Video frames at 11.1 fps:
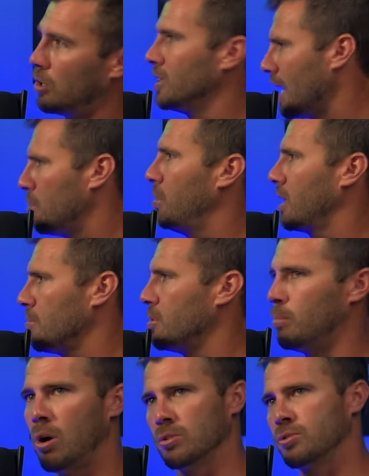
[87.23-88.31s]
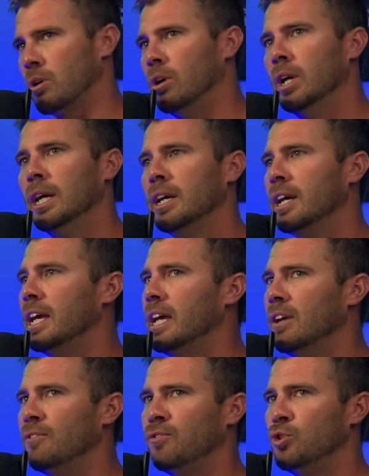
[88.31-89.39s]
You got to pick up the ball. So
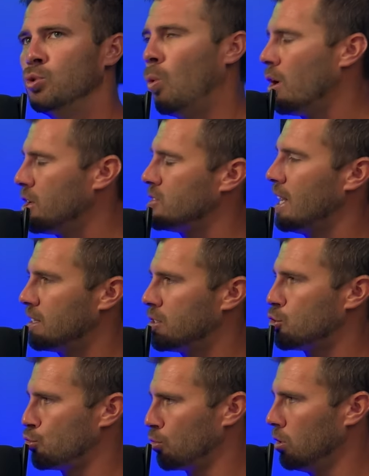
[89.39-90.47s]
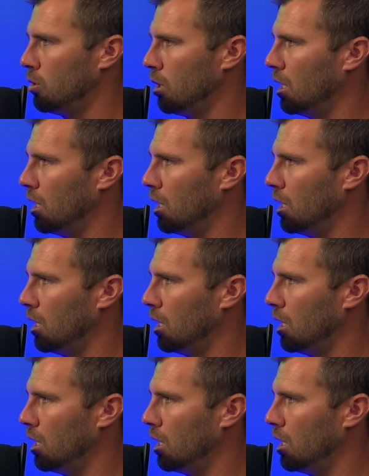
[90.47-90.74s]
if you want to take this drill